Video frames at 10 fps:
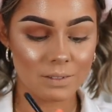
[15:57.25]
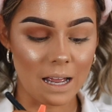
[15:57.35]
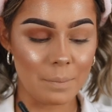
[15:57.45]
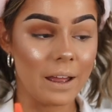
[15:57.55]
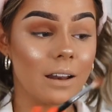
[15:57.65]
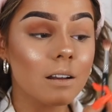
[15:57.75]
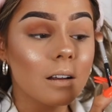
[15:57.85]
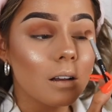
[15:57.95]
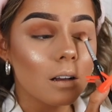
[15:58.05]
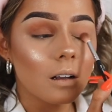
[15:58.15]
dab in,
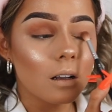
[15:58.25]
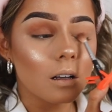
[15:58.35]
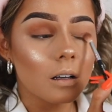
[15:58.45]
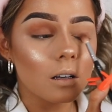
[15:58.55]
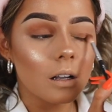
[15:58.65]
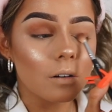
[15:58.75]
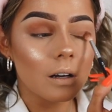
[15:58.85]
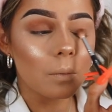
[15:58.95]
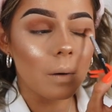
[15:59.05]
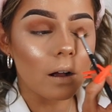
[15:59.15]

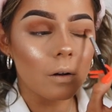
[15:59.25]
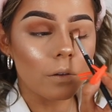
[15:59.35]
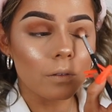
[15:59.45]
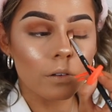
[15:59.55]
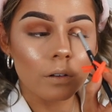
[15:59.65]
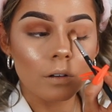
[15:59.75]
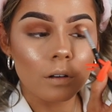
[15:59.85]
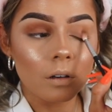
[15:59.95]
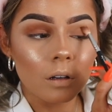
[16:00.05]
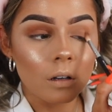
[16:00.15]
literally whack on,
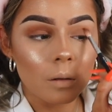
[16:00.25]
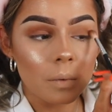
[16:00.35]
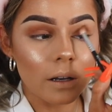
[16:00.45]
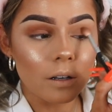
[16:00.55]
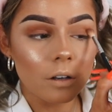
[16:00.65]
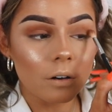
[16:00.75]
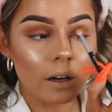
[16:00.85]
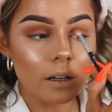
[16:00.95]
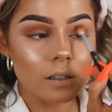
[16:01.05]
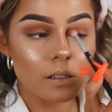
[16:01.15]
blend in the
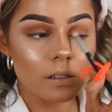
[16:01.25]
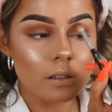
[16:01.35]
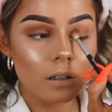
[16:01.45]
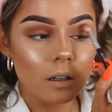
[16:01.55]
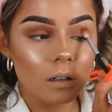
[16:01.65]
crease,